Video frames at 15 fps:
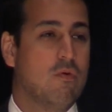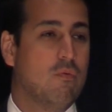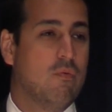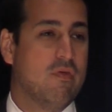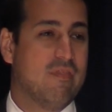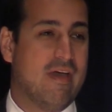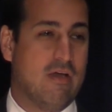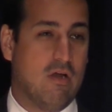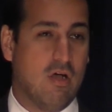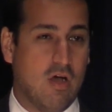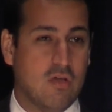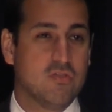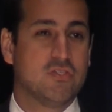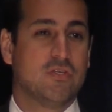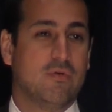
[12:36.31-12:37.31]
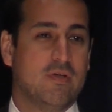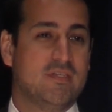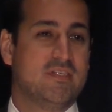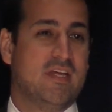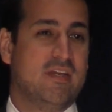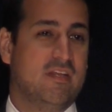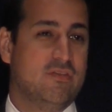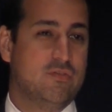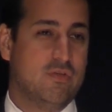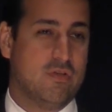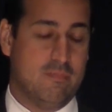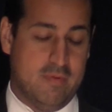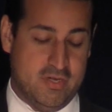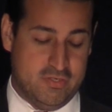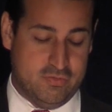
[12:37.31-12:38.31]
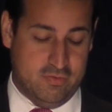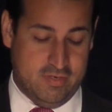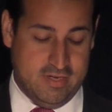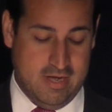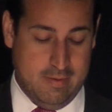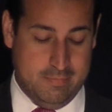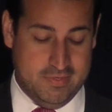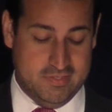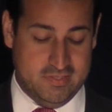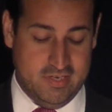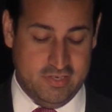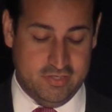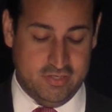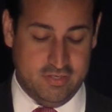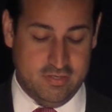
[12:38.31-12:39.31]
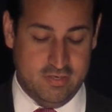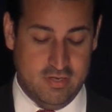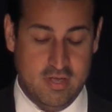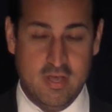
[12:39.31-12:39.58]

without also attending to commensurate compensation.